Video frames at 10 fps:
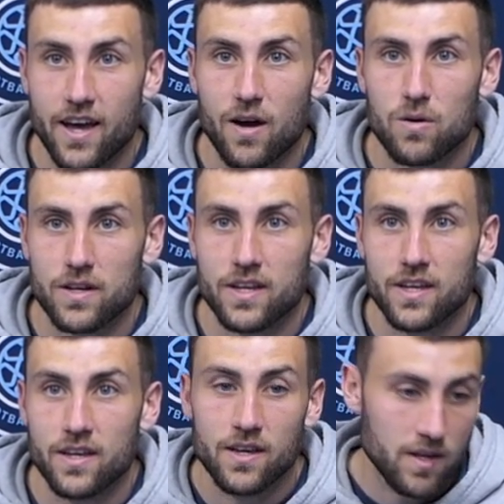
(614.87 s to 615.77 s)
How can
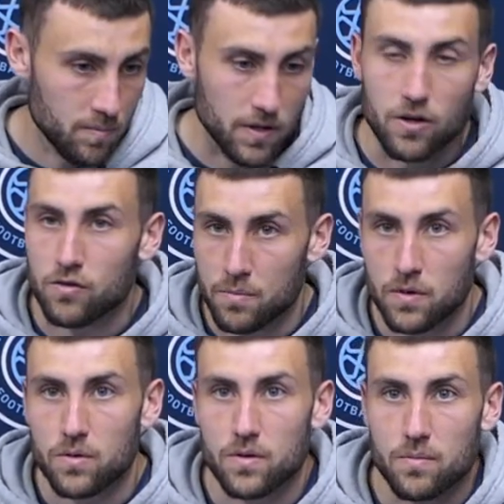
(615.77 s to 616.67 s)
he be
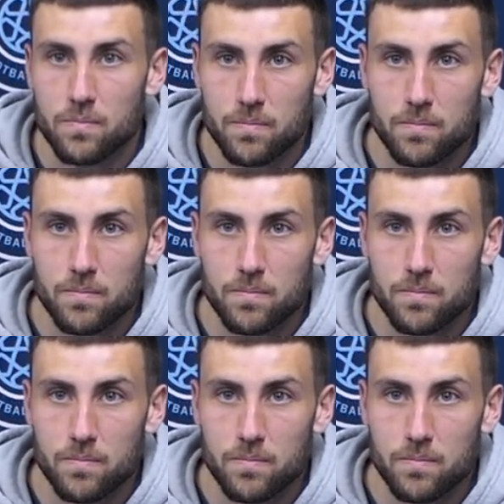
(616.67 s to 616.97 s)
contributing,